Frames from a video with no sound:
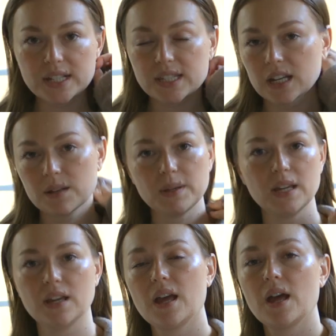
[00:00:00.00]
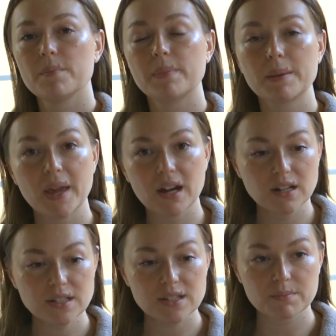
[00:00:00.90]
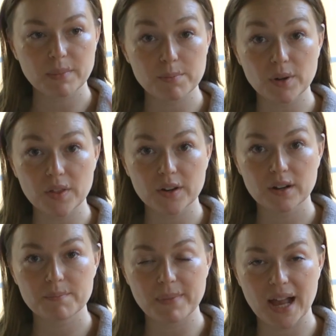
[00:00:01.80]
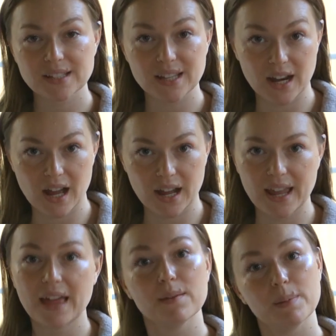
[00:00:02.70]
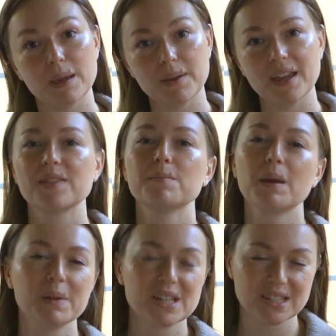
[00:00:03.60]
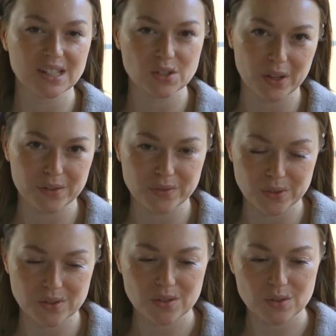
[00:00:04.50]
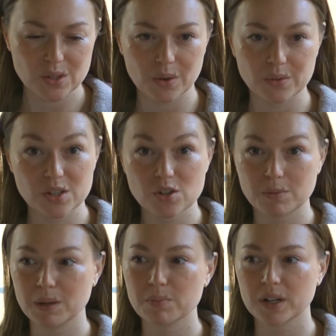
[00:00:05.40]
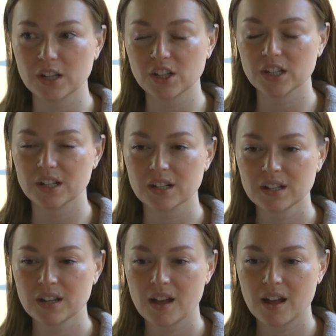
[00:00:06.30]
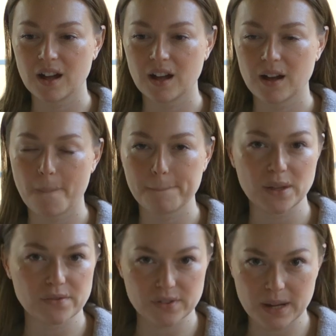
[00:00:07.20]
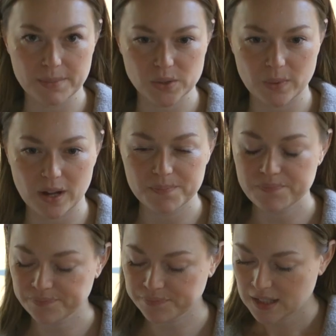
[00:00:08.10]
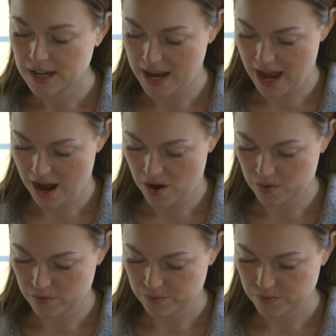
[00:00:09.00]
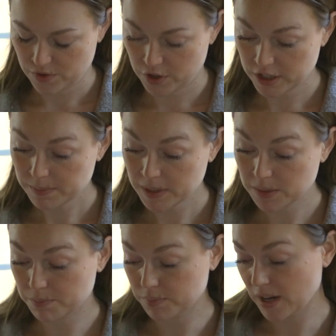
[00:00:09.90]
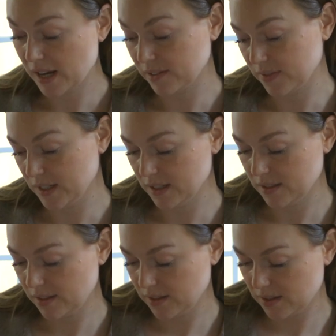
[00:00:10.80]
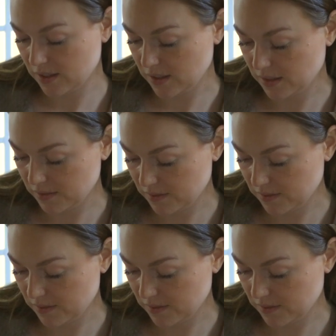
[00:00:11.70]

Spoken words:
It's going to be my parents, my brother, Max, and I, and the baby. And the baby does eat solid foods, so this should be a pretty good meal for him as well. Now, Christmas breakfast.